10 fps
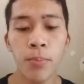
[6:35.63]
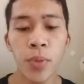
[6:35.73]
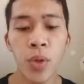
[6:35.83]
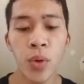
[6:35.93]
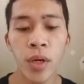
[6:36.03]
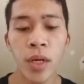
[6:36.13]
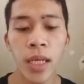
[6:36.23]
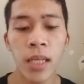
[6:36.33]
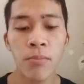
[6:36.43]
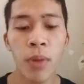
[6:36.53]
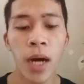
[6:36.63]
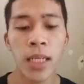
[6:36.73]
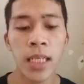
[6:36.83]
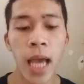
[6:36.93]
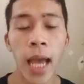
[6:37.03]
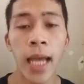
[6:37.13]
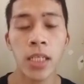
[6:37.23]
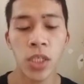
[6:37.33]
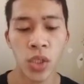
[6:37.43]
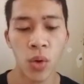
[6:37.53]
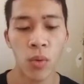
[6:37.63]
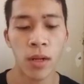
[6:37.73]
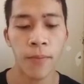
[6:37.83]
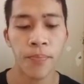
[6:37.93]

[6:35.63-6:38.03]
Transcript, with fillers: cure in body and soul.